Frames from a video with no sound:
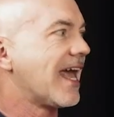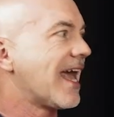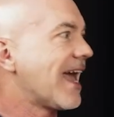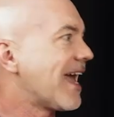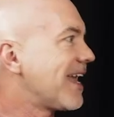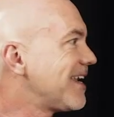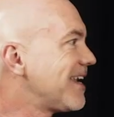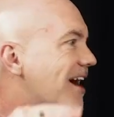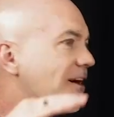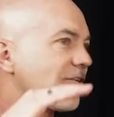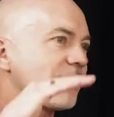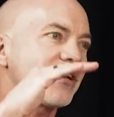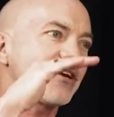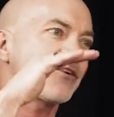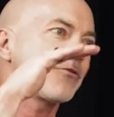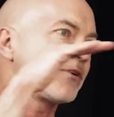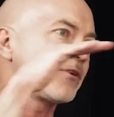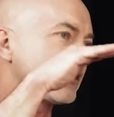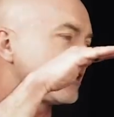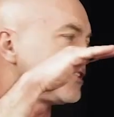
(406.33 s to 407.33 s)
And now they're
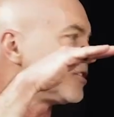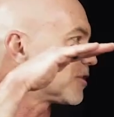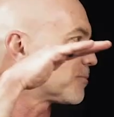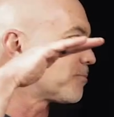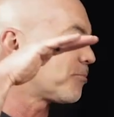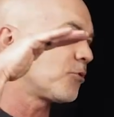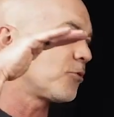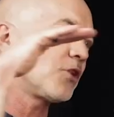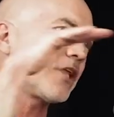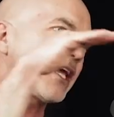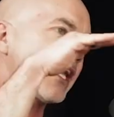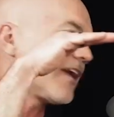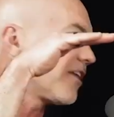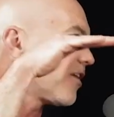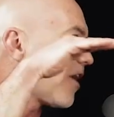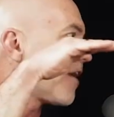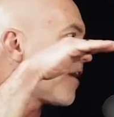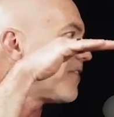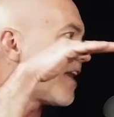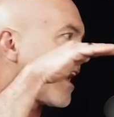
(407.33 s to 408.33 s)
really just playing
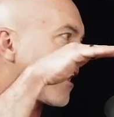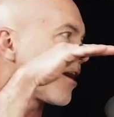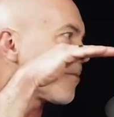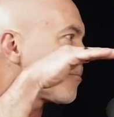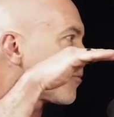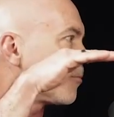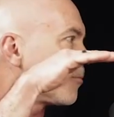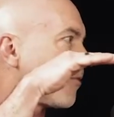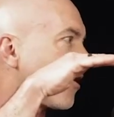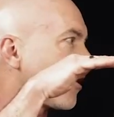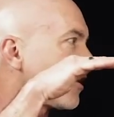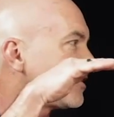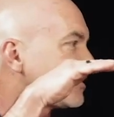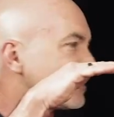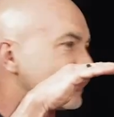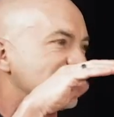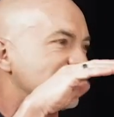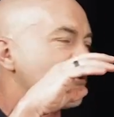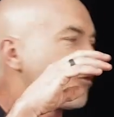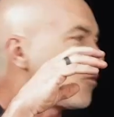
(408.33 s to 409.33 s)
on that upper
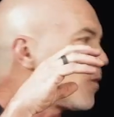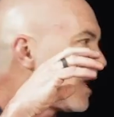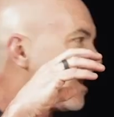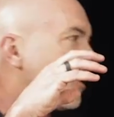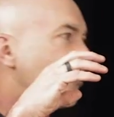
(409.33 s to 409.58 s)
margin. You know, what,